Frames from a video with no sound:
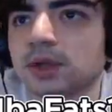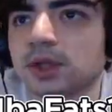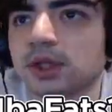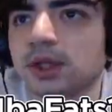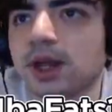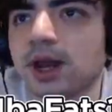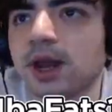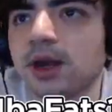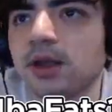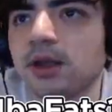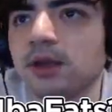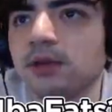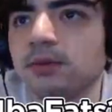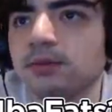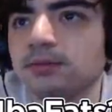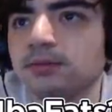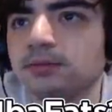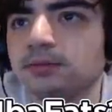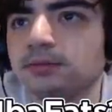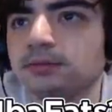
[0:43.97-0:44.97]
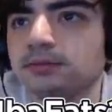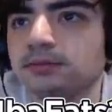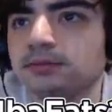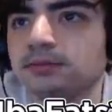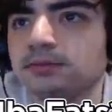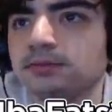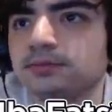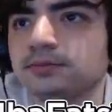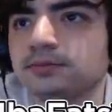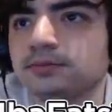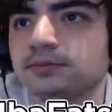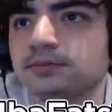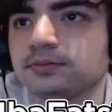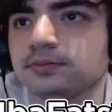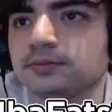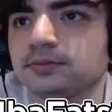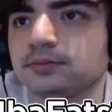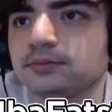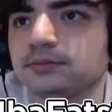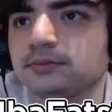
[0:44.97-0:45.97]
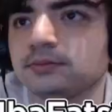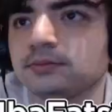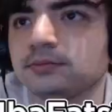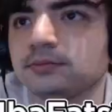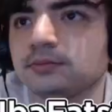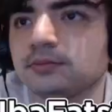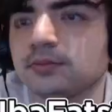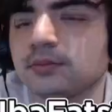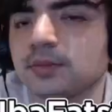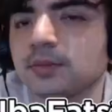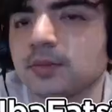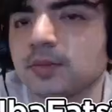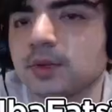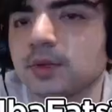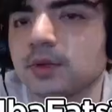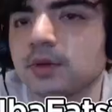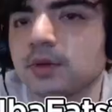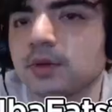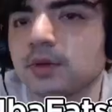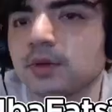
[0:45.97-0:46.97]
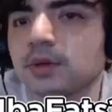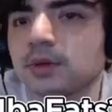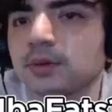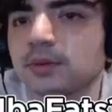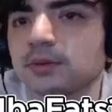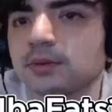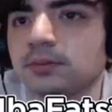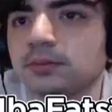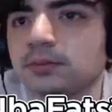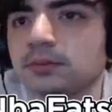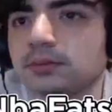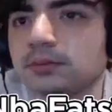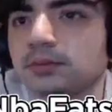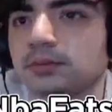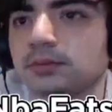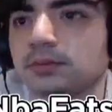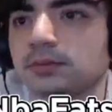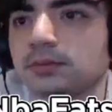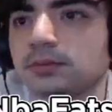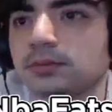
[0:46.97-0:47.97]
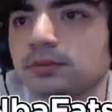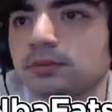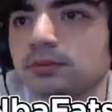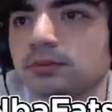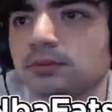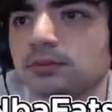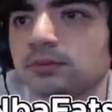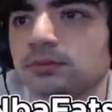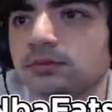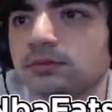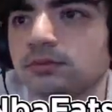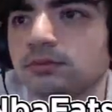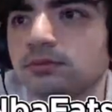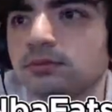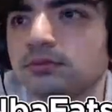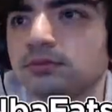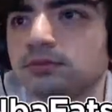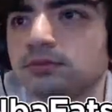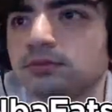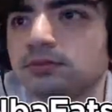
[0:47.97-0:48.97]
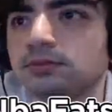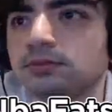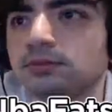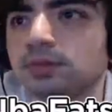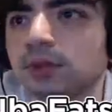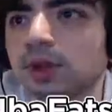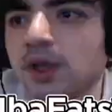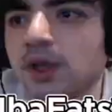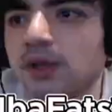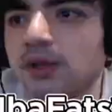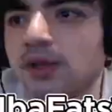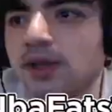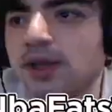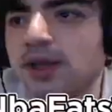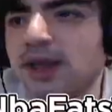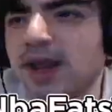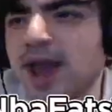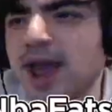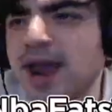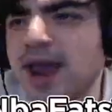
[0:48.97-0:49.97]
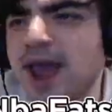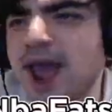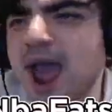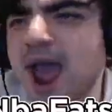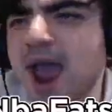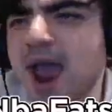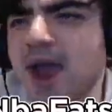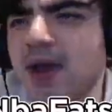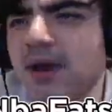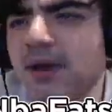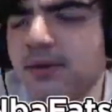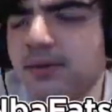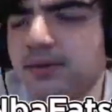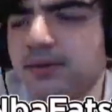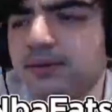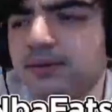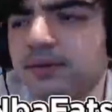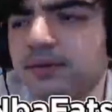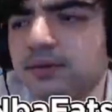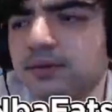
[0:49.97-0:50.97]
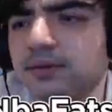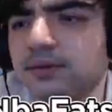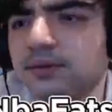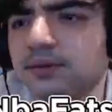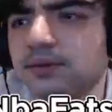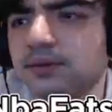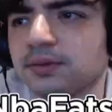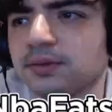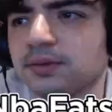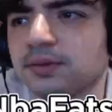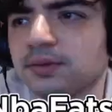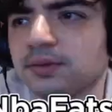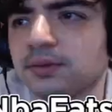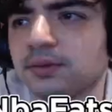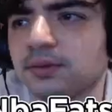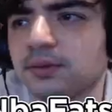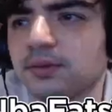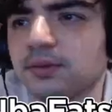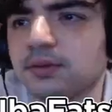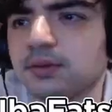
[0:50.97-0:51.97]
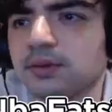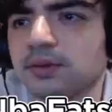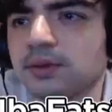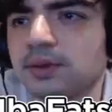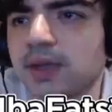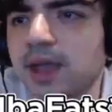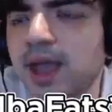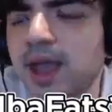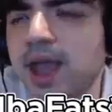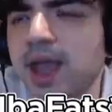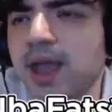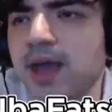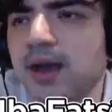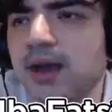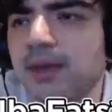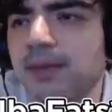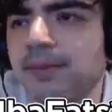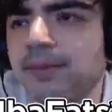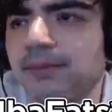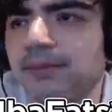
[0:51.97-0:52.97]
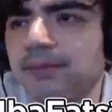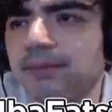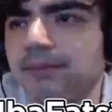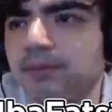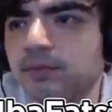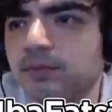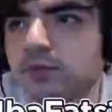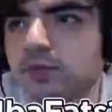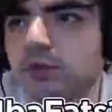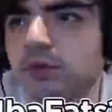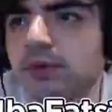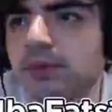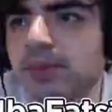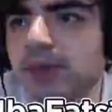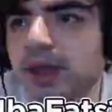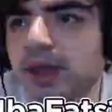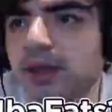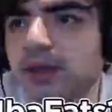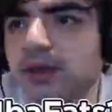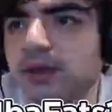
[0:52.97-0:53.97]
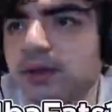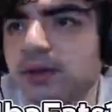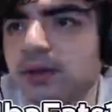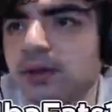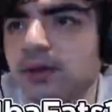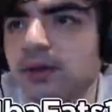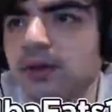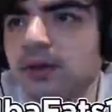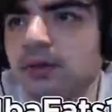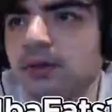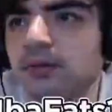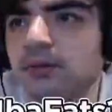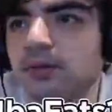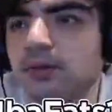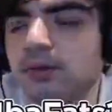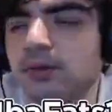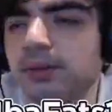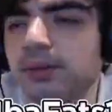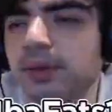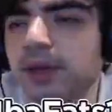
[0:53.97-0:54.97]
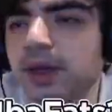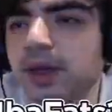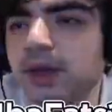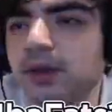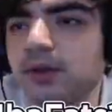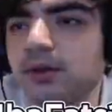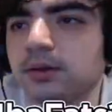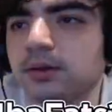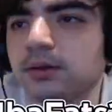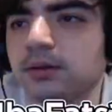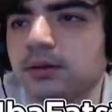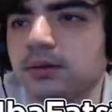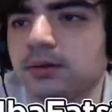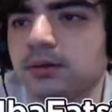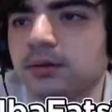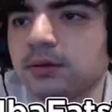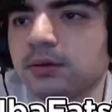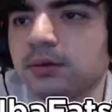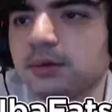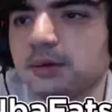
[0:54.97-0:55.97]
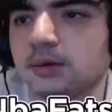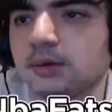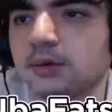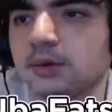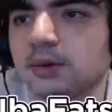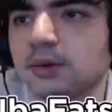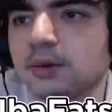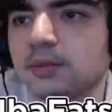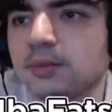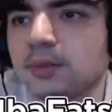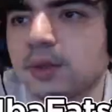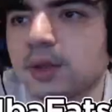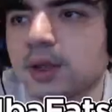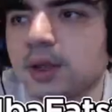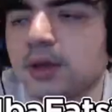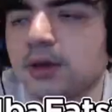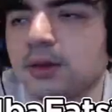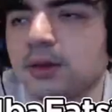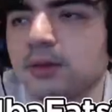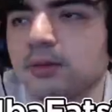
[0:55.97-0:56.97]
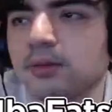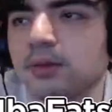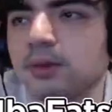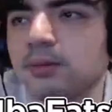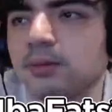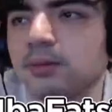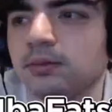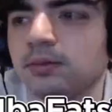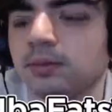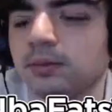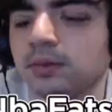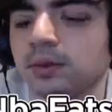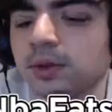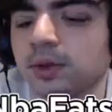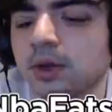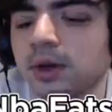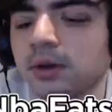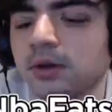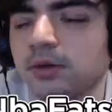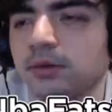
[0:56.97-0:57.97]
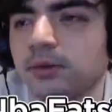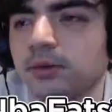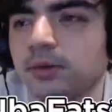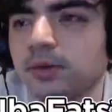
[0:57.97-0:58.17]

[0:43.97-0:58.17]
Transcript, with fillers: Get out of here. By Davis. Kept it in play. Christie down the middle he goes. Good feed. Did you get that out of here? Whoa, Damn. Oh, Rui back. Rui back hanging on the rim. I don't know if you own that.